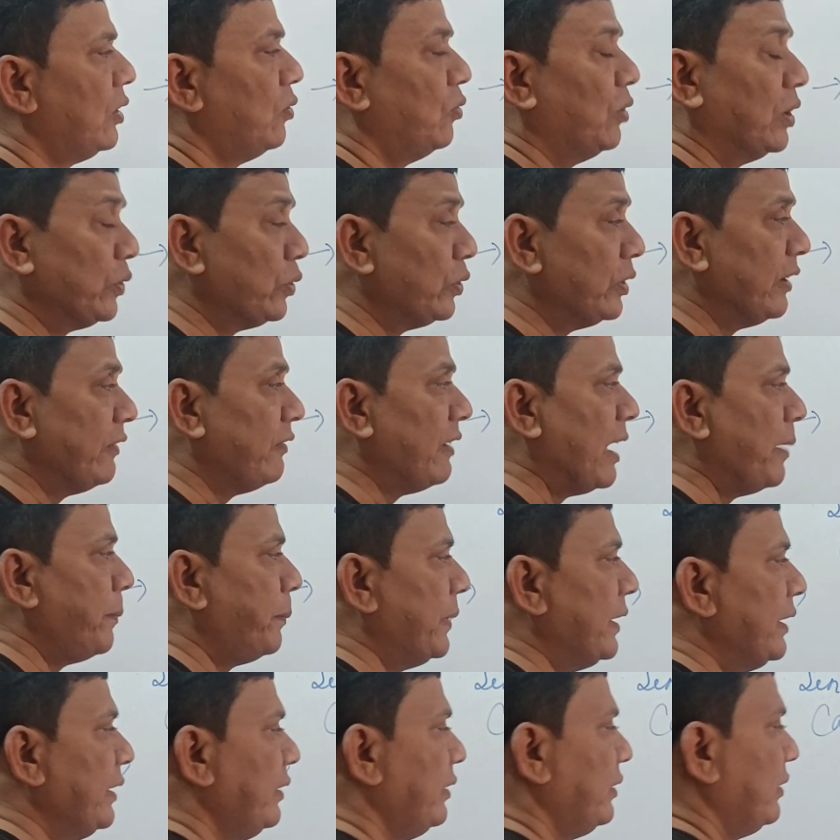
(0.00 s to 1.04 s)
What would have
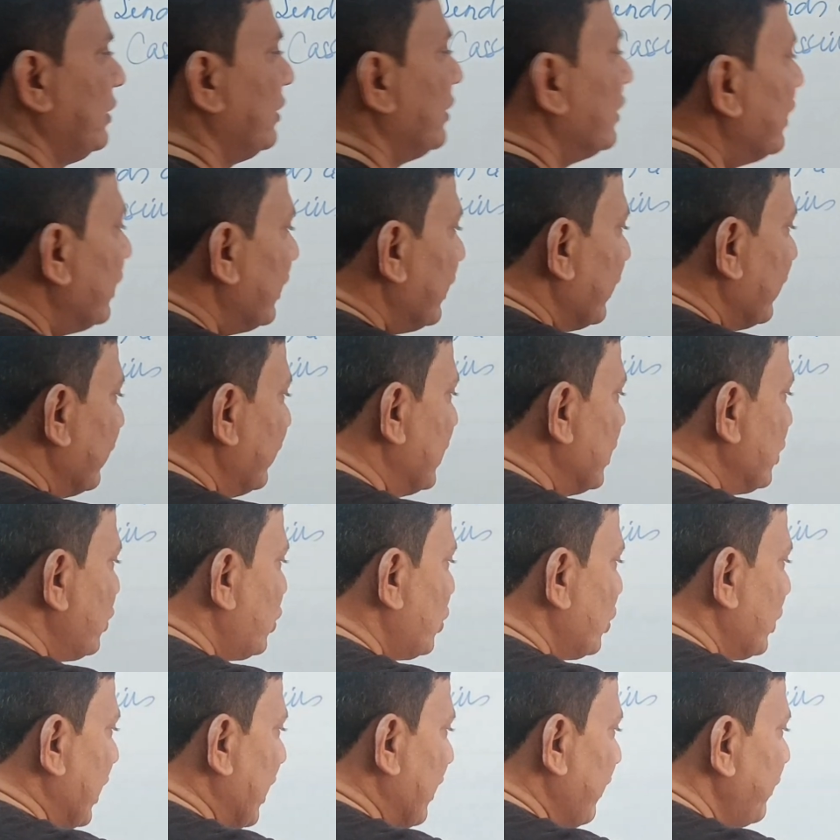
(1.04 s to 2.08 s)
happened? This
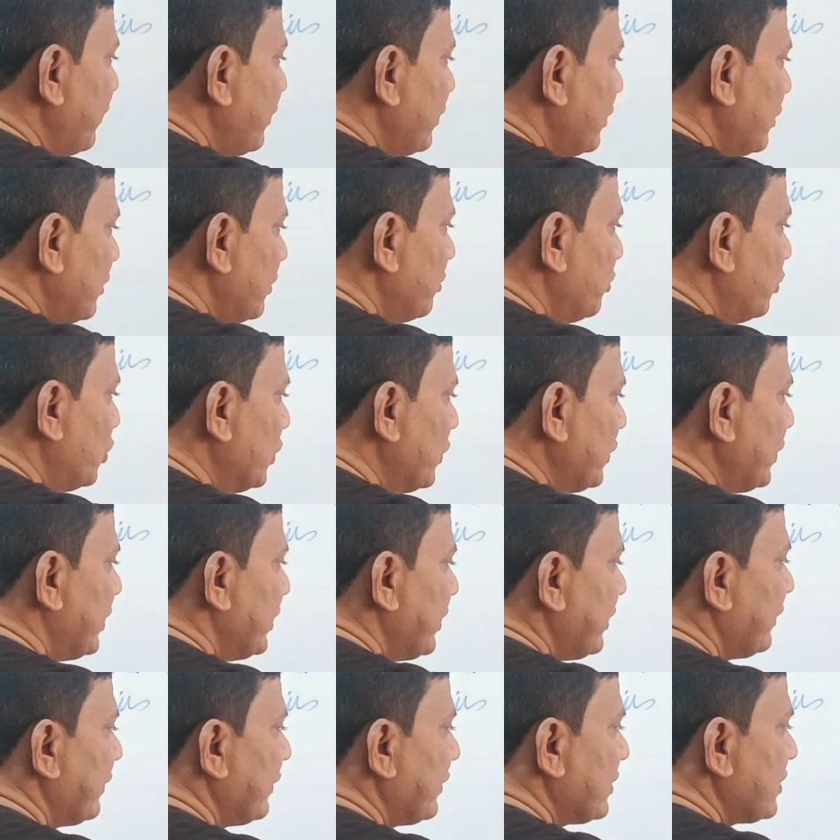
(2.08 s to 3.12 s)
should have
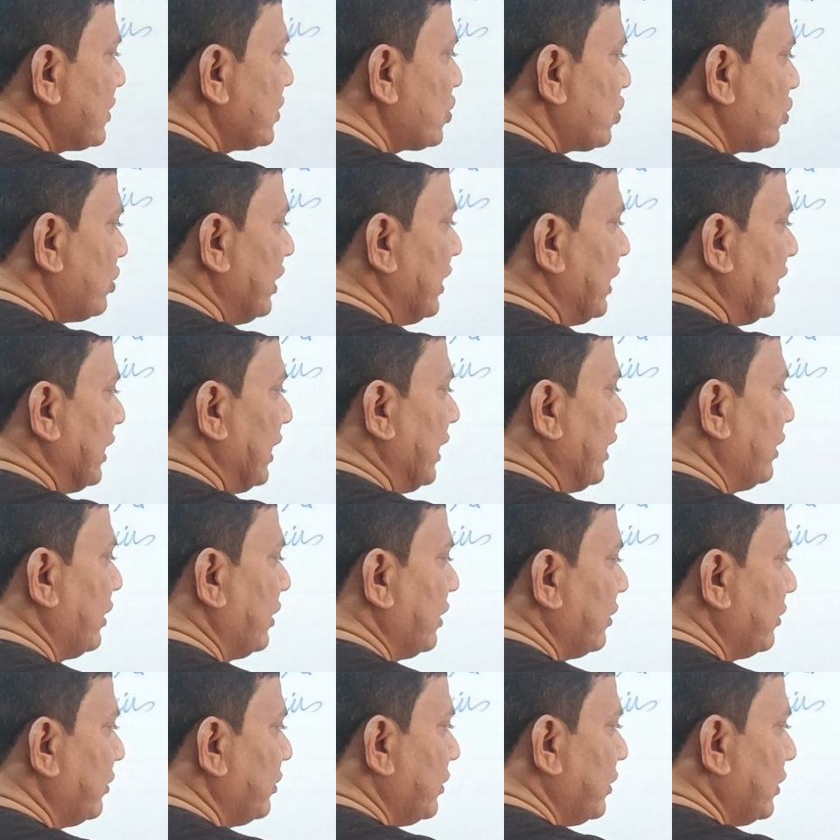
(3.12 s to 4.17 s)
moved straight, like
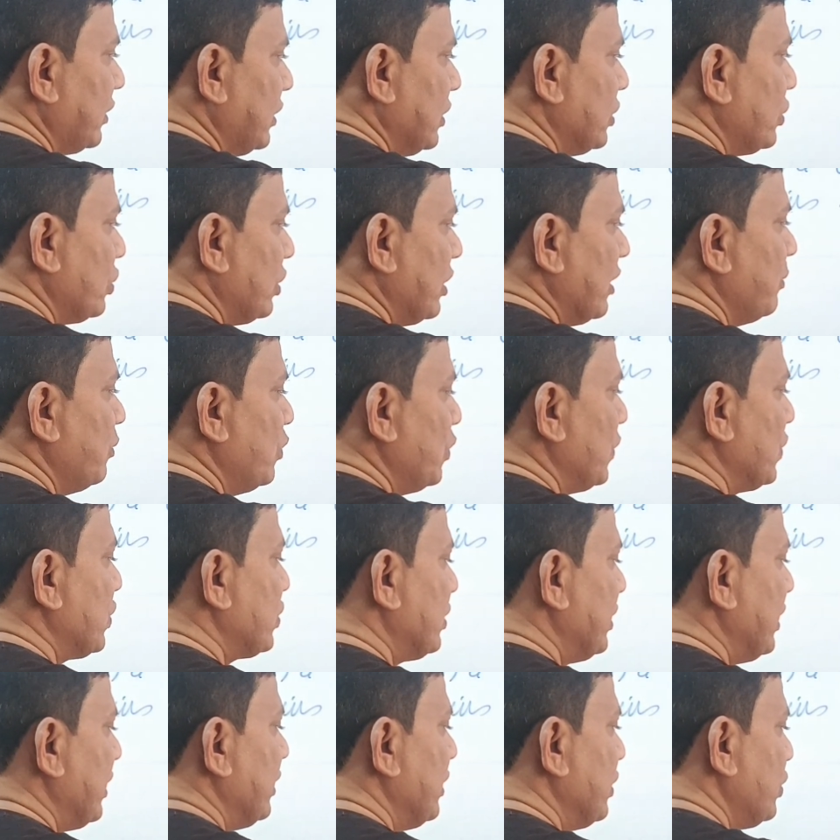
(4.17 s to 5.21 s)
this should have moved
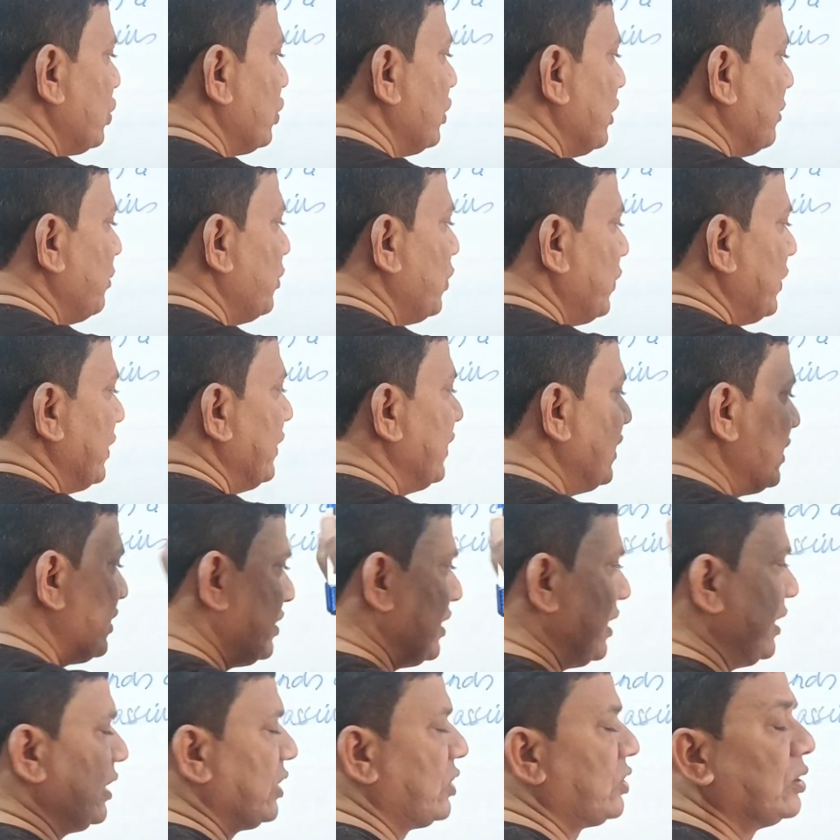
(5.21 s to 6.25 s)
straight. This should have moved in
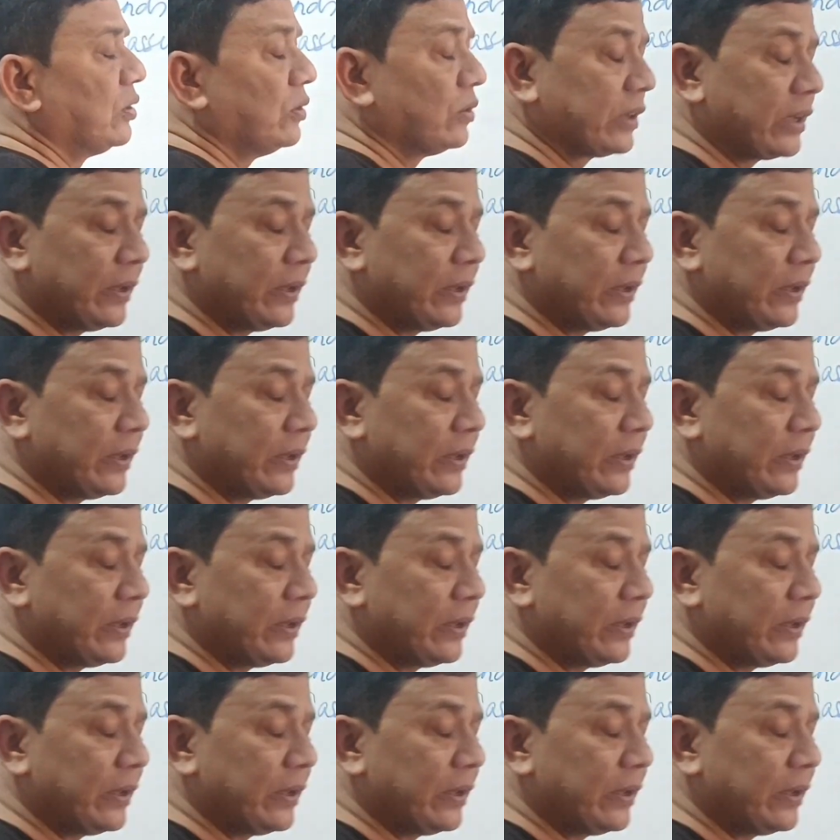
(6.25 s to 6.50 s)
this direction.